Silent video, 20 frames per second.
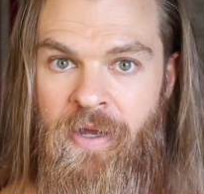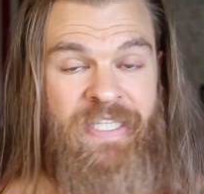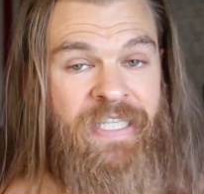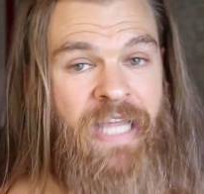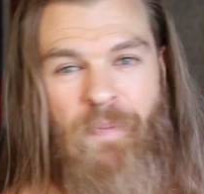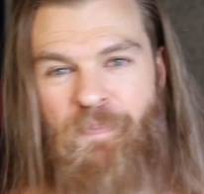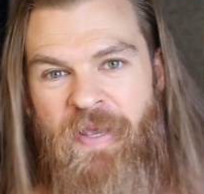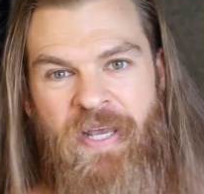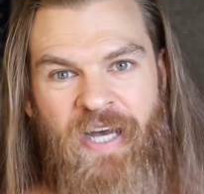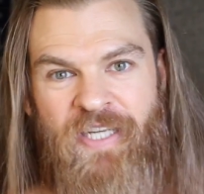It's
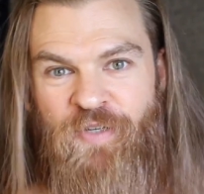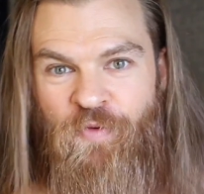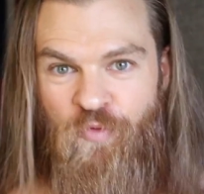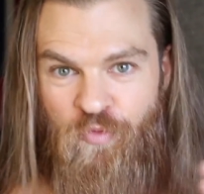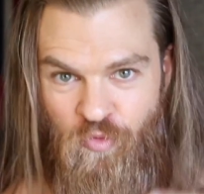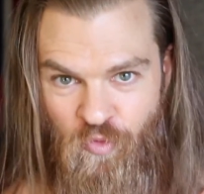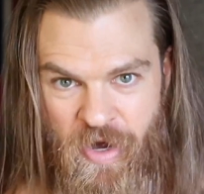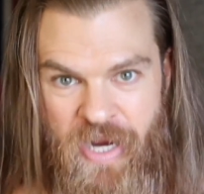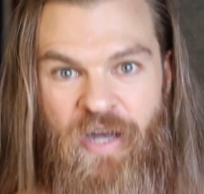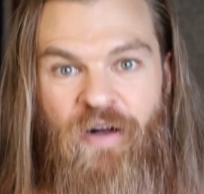not because
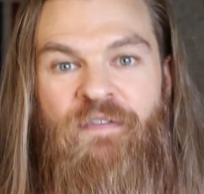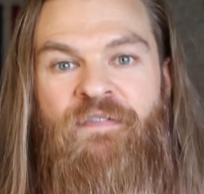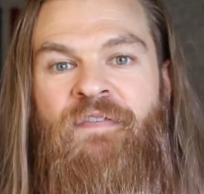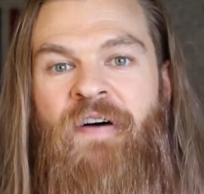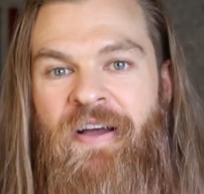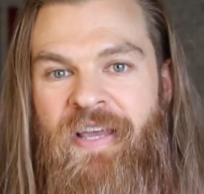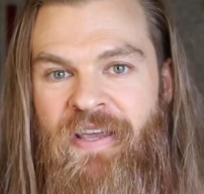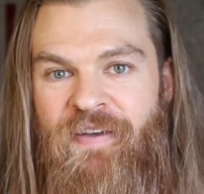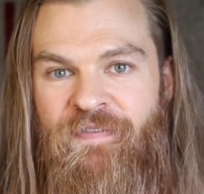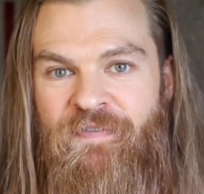of real
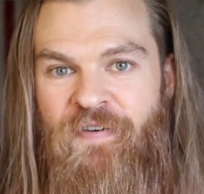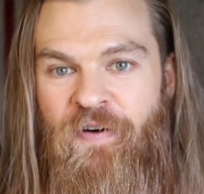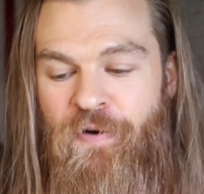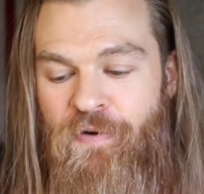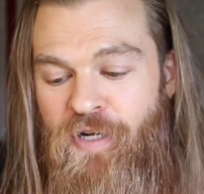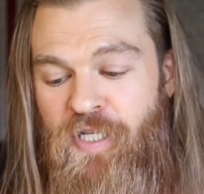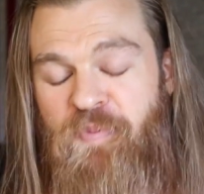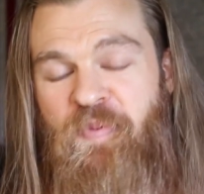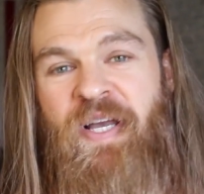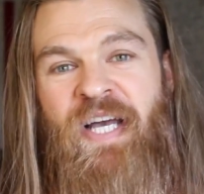fucking
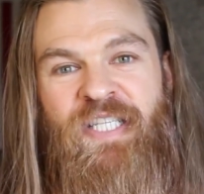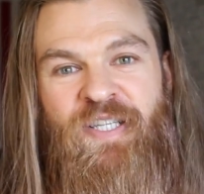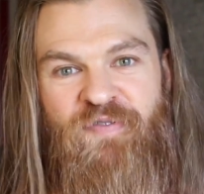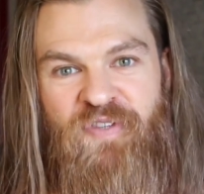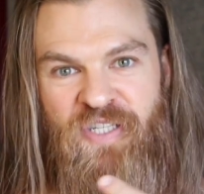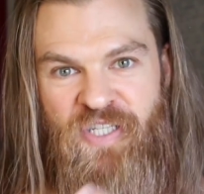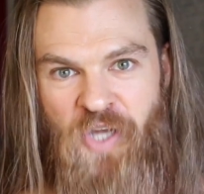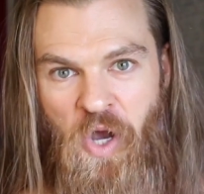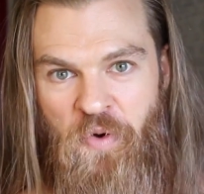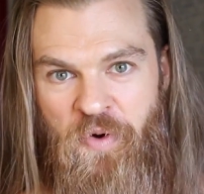food. It's because of
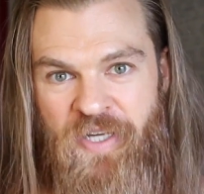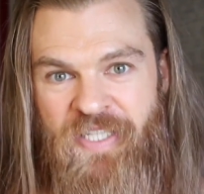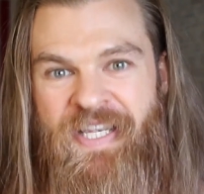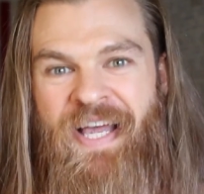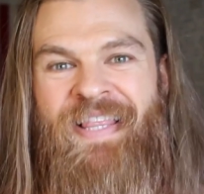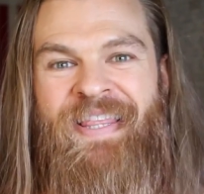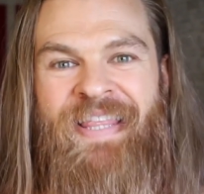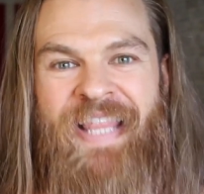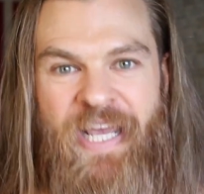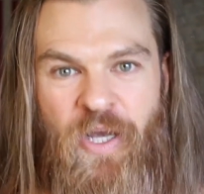sodas,
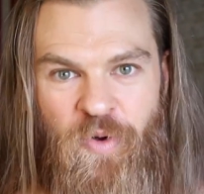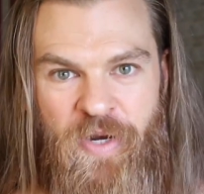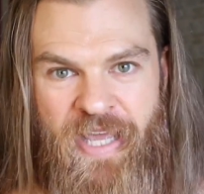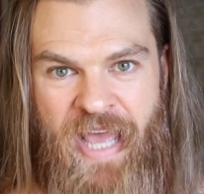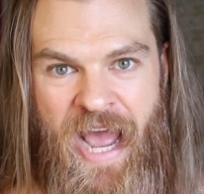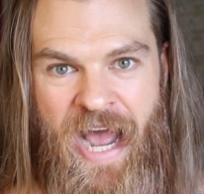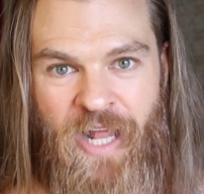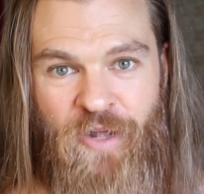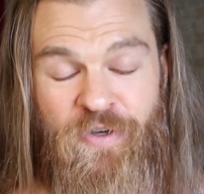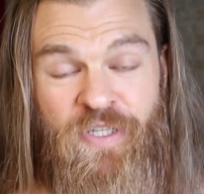liquid
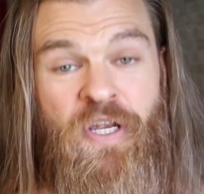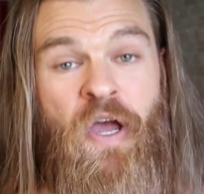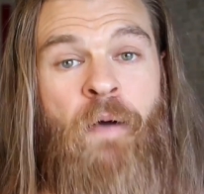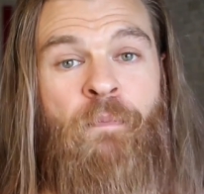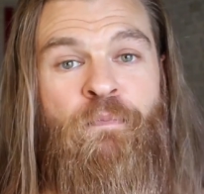calories,